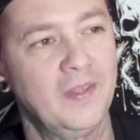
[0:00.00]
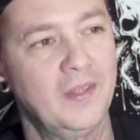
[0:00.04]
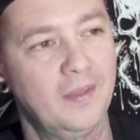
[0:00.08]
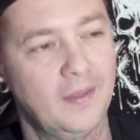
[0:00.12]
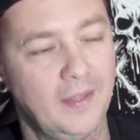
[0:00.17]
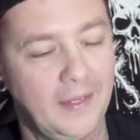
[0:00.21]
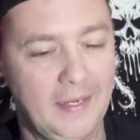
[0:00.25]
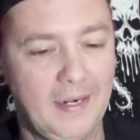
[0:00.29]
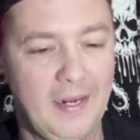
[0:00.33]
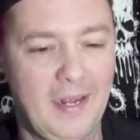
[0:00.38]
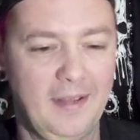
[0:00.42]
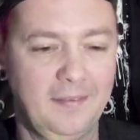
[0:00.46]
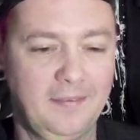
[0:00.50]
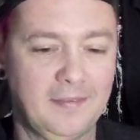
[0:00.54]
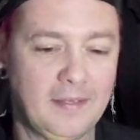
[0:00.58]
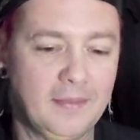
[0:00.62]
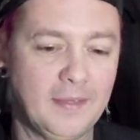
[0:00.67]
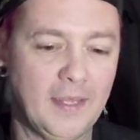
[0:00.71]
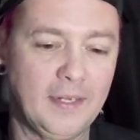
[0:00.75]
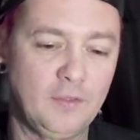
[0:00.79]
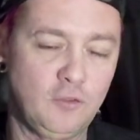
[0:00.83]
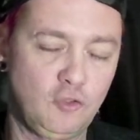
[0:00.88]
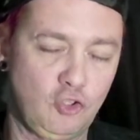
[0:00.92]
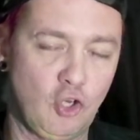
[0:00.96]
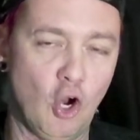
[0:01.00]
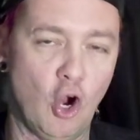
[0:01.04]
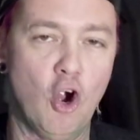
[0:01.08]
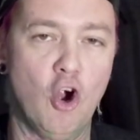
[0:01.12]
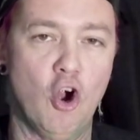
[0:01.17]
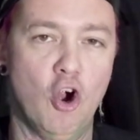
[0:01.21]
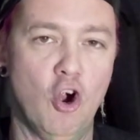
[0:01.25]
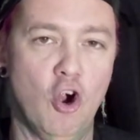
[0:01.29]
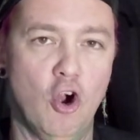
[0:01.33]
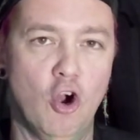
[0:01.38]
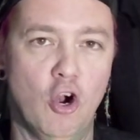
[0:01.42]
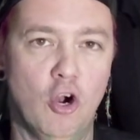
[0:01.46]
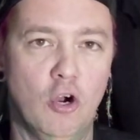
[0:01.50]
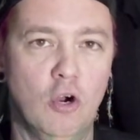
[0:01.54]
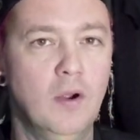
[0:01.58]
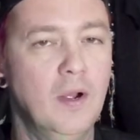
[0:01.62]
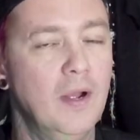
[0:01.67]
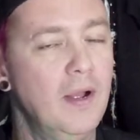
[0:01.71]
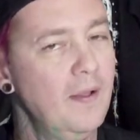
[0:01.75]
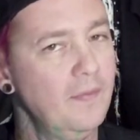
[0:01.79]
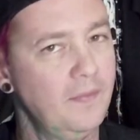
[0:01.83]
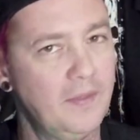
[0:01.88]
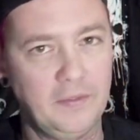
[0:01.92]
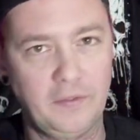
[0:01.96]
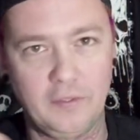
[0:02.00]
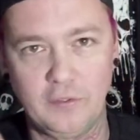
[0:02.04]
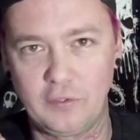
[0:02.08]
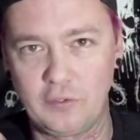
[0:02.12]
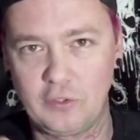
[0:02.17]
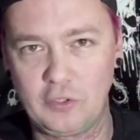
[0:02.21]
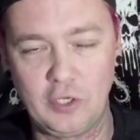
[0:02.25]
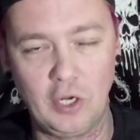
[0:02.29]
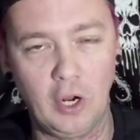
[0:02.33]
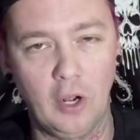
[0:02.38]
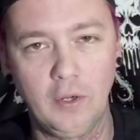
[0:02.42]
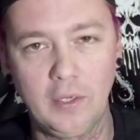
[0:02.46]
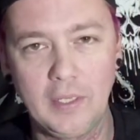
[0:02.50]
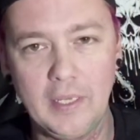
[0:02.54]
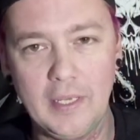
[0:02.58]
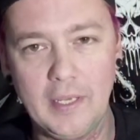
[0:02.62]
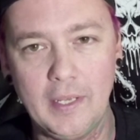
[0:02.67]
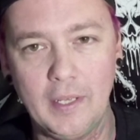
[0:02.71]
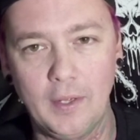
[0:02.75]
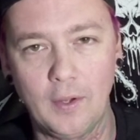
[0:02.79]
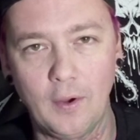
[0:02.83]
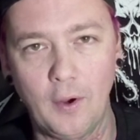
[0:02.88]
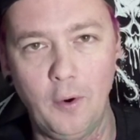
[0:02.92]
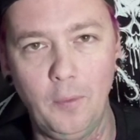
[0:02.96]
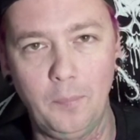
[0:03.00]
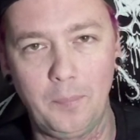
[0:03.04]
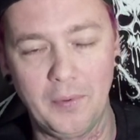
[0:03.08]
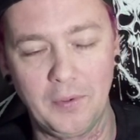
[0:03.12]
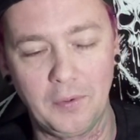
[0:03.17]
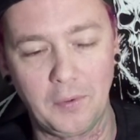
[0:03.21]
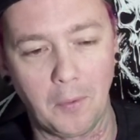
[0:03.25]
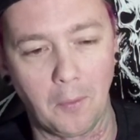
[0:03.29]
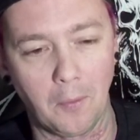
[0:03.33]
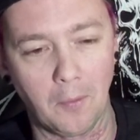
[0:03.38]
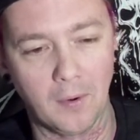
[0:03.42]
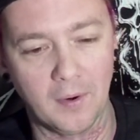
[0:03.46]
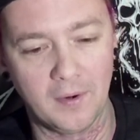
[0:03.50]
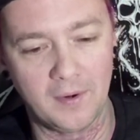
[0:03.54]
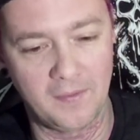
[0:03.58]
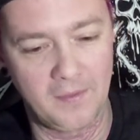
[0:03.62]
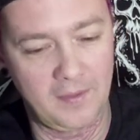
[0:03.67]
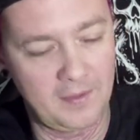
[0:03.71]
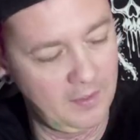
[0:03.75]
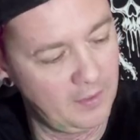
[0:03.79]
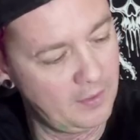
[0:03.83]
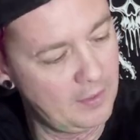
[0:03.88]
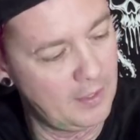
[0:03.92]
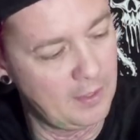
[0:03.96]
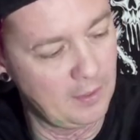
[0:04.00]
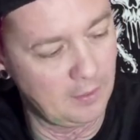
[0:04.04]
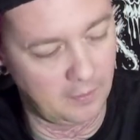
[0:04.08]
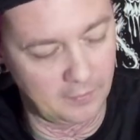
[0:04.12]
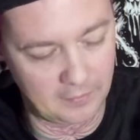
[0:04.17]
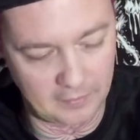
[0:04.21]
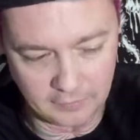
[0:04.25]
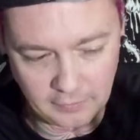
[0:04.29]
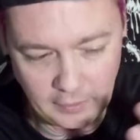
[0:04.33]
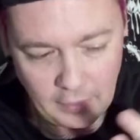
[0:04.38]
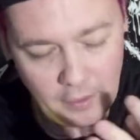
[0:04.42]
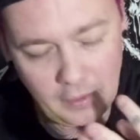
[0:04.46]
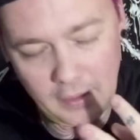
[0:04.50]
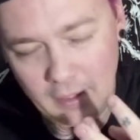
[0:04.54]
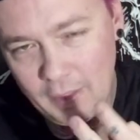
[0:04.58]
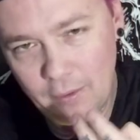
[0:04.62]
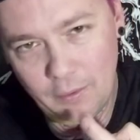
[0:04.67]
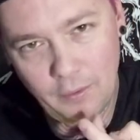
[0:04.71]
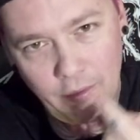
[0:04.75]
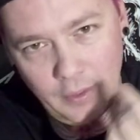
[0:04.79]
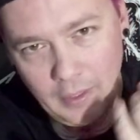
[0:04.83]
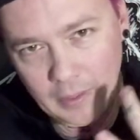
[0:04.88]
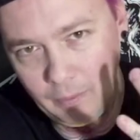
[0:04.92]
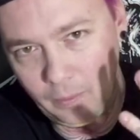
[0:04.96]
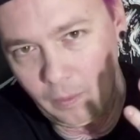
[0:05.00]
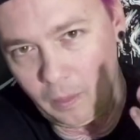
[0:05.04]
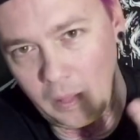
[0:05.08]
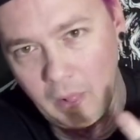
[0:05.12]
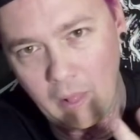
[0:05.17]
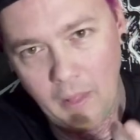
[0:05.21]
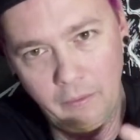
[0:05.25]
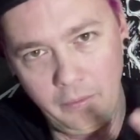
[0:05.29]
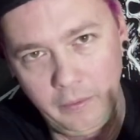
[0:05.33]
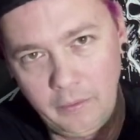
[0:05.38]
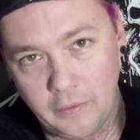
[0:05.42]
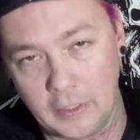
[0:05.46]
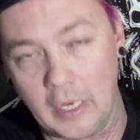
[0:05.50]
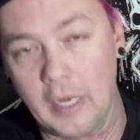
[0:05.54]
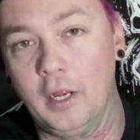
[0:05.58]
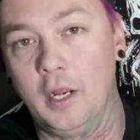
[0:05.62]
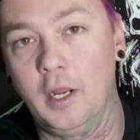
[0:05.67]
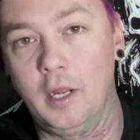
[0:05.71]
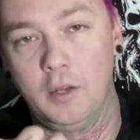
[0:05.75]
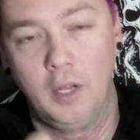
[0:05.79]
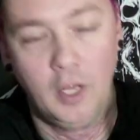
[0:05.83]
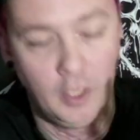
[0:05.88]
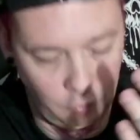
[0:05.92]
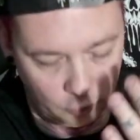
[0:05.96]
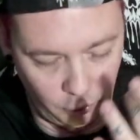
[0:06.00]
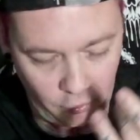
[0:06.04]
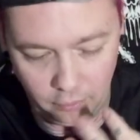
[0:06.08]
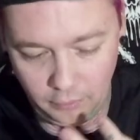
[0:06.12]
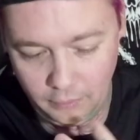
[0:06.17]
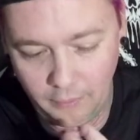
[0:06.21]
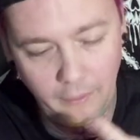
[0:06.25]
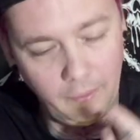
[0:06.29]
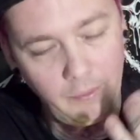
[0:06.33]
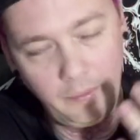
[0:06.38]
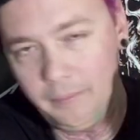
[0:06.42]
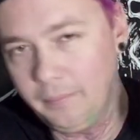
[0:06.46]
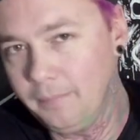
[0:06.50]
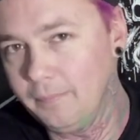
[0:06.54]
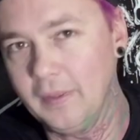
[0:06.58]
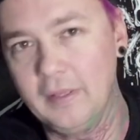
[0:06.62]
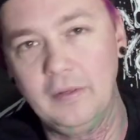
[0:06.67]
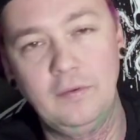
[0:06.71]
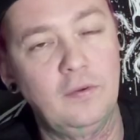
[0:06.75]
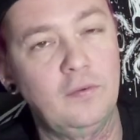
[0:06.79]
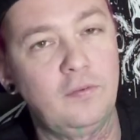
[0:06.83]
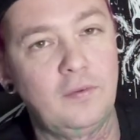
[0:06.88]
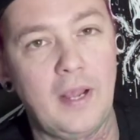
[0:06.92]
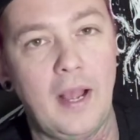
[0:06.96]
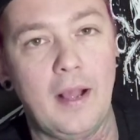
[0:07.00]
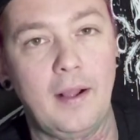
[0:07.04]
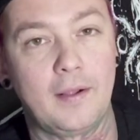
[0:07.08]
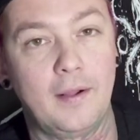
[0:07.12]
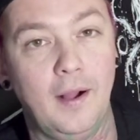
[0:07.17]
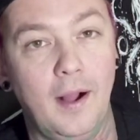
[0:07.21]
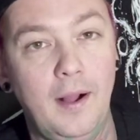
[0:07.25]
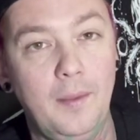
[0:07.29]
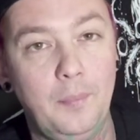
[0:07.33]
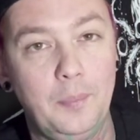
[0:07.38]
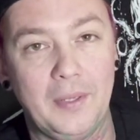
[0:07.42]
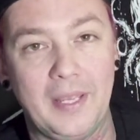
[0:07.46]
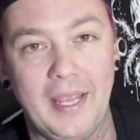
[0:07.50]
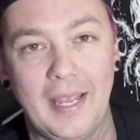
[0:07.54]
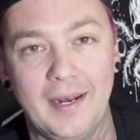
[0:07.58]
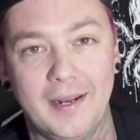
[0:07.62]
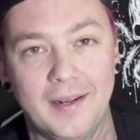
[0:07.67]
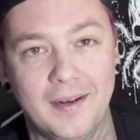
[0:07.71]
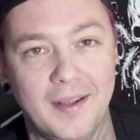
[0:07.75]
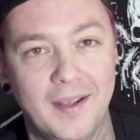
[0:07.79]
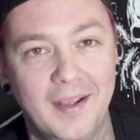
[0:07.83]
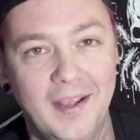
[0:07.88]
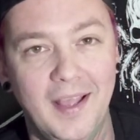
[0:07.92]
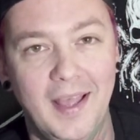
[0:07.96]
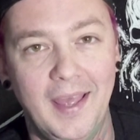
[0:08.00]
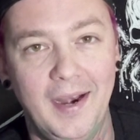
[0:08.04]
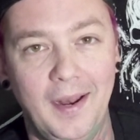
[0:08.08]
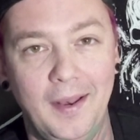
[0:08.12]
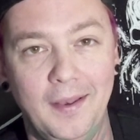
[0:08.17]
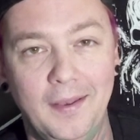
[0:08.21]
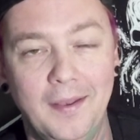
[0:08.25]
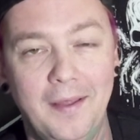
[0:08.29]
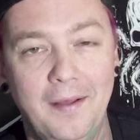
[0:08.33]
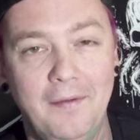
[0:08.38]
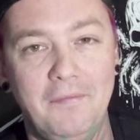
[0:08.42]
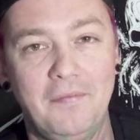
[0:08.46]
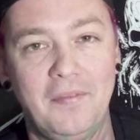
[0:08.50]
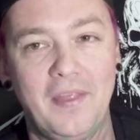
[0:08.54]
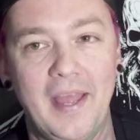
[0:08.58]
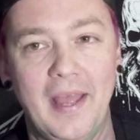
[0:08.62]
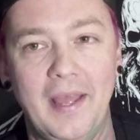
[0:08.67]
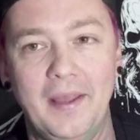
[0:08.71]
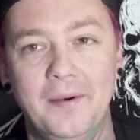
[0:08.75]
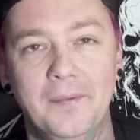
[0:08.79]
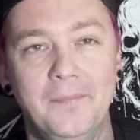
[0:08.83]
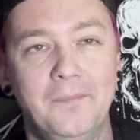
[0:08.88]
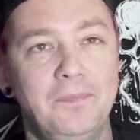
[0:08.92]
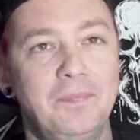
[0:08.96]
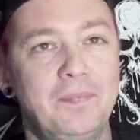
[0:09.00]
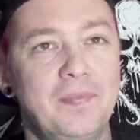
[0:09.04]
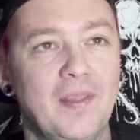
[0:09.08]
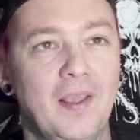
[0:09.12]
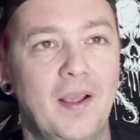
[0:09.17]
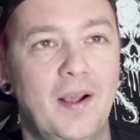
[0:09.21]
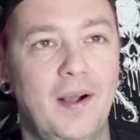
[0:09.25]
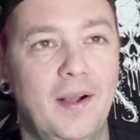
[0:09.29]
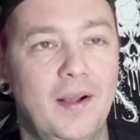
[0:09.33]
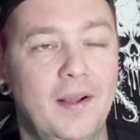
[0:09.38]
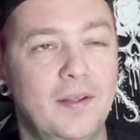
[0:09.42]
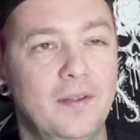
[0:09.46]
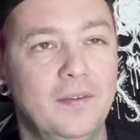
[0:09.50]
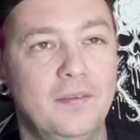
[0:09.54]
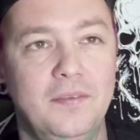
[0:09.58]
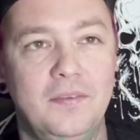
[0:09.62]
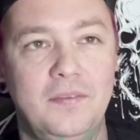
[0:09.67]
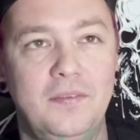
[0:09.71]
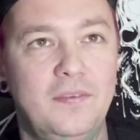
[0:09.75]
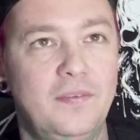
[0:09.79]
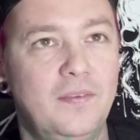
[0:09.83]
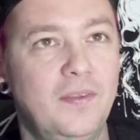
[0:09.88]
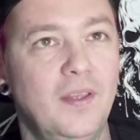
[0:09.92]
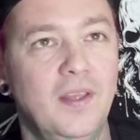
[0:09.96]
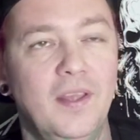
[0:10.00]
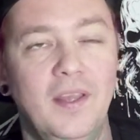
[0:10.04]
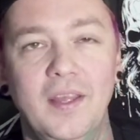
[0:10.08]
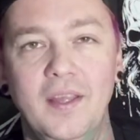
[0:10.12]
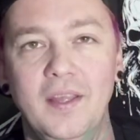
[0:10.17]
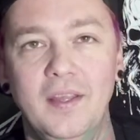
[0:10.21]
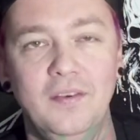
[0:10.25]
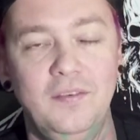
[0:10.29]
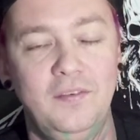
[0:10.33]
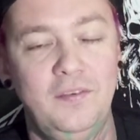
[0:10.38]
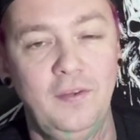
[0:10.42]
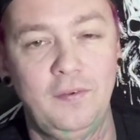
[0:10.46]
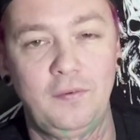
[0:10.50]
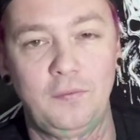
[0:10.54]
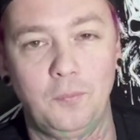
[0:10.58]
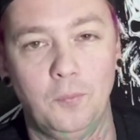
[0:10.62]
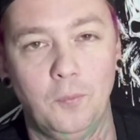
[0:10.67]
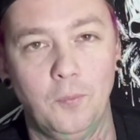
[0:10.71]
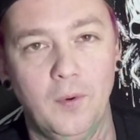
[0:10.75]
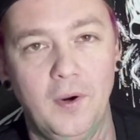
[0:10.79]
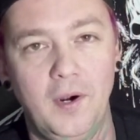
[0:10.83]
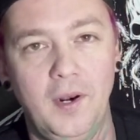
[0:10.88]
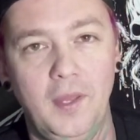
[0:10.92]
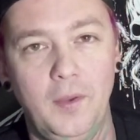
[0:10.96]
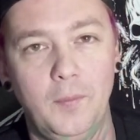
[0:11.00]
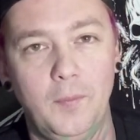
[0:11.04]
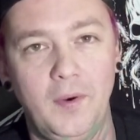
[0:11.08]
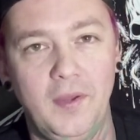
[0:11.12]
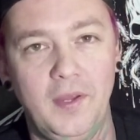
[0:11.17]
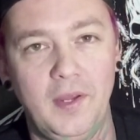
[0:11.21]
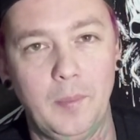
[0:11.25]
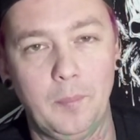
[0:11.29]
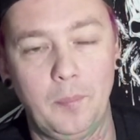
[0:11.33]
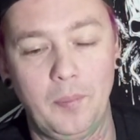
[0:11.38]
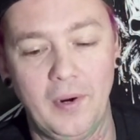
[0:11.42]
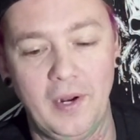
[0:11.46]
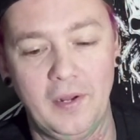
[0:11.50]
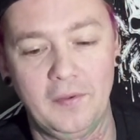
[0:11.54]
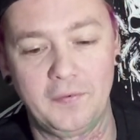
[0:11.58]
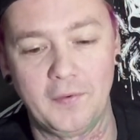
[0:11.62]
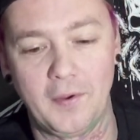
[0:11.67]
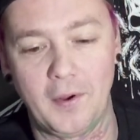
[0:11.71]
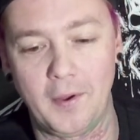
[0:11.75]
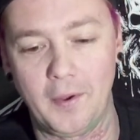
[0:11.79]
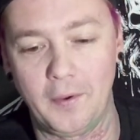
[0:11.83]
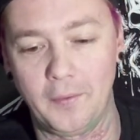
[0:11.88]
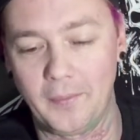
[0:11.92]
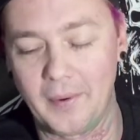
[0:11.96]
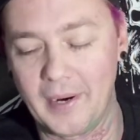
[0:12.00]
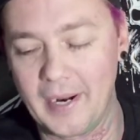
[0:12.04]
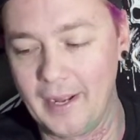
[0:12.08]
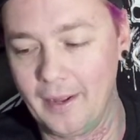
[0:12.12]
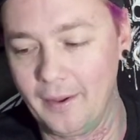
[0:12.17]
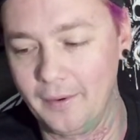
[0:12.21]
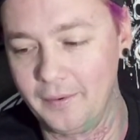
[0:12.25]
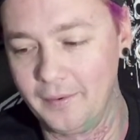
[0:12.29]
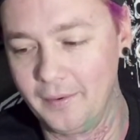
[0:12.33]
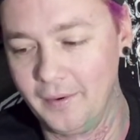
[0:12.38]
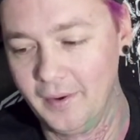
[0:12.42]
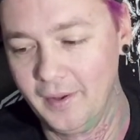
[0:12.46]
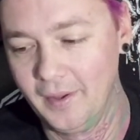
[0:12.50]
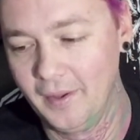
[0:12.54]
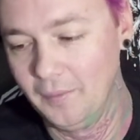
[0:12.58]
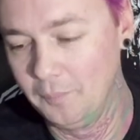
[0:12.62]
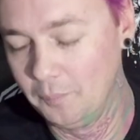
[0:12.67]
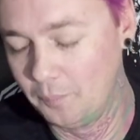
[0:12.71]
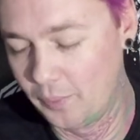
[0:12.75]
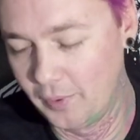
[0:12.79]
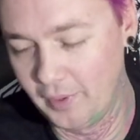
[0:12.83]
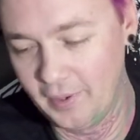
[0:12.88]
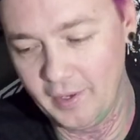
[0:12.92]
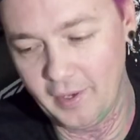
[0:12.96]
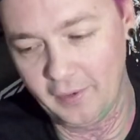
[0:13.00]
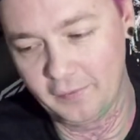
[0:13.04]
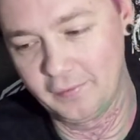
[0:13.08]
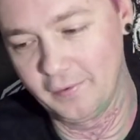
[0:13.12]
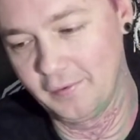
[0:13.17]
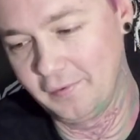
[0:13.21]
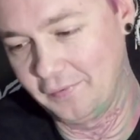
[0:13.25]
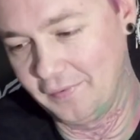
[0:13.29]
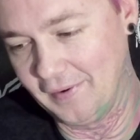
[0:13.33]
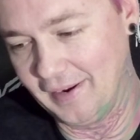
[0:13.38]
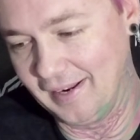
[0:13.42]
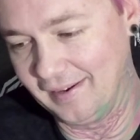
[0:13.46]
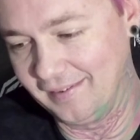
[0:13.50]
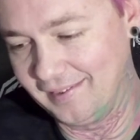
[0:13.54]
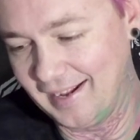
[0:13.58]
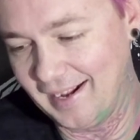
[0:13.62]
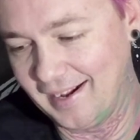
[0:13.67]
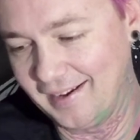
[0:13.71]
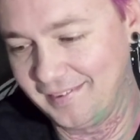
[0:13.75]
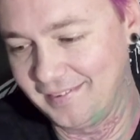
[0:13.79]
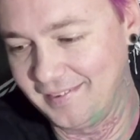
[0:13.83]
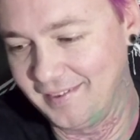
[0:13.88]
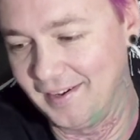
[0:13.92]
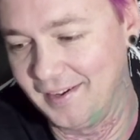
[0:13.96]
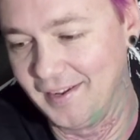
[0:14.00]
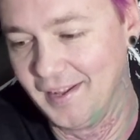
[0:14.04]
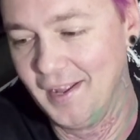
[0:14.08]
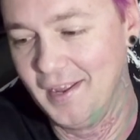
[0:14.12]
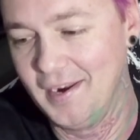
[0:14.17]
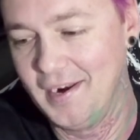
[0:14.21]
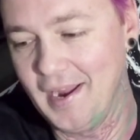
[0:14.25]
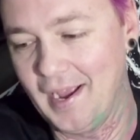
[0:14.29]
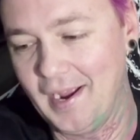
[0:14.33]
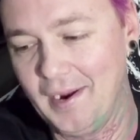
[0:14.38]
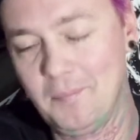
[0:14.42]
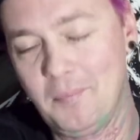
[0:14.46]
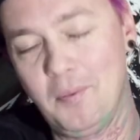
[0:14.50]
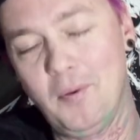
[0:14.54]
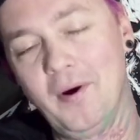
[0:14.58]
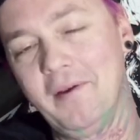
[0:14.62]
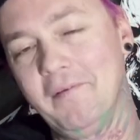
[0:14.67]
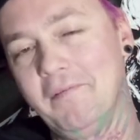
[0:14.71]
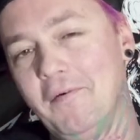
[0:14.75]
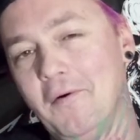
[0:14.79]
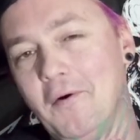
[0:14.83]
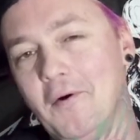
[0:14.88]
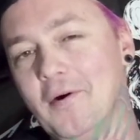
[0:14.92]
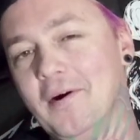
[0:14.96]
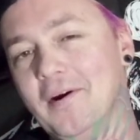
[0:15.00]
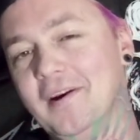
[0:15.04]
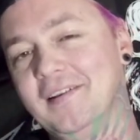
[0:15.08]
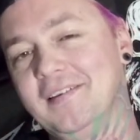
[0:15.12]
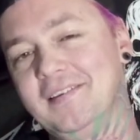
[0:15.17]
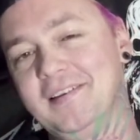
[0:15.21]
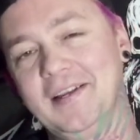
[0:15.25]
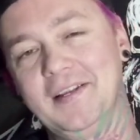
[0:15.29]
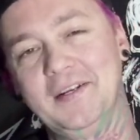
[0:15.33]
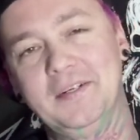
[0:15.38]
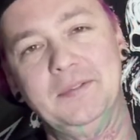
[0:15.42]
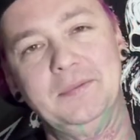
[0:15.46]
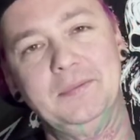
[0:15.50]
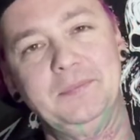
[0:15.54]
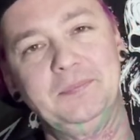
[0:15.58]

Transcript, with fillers: Like it has that like duh, that just chunky open chord, and then you hear all the it just got complicated, and I love that. It's just really, really impressed all around. Production's fantastic. 9.4 out of 10.